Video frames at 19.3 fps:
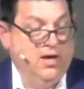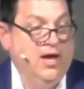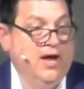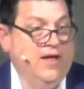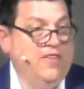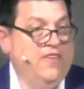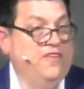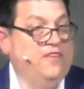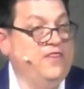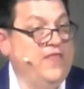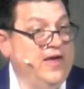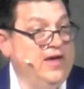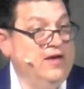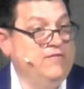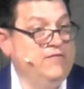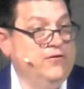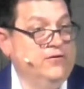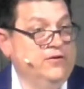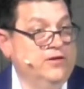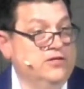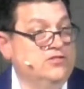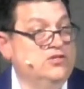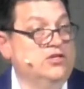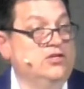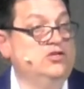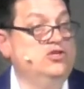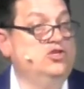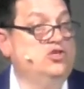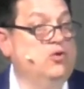And thankfulness
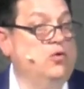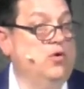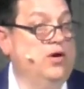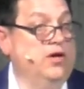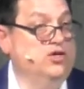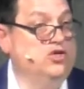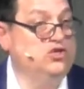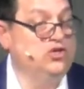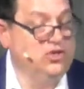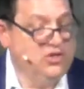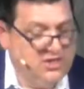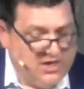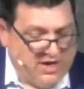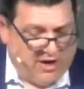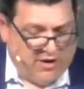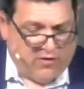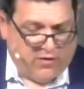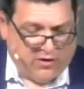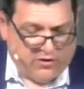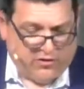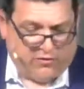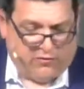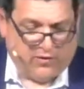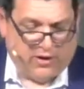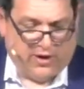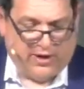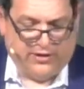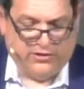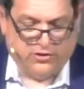and joy should
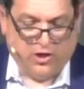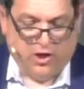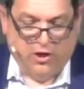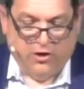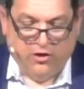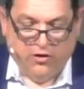characterize